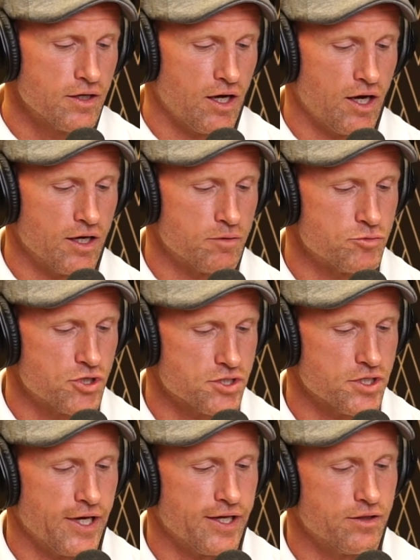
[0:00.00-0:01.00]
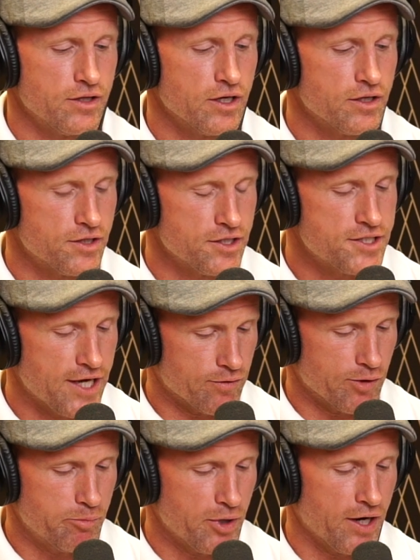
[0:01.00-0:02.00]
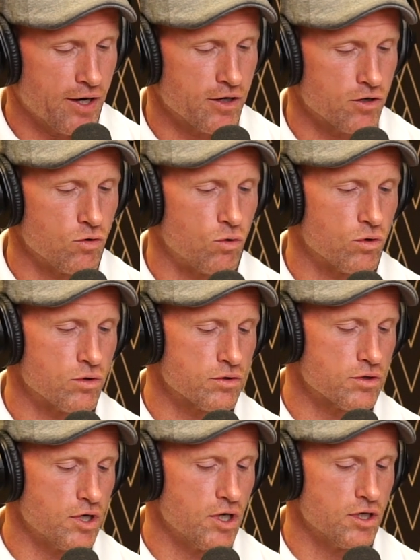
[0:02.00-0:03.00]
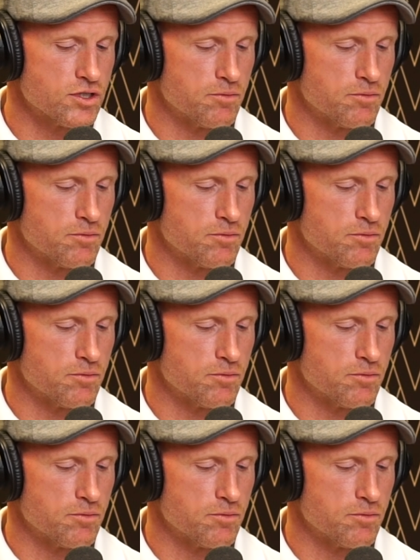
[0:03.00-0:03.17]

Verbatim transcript: um, just like the the dent repair or uh,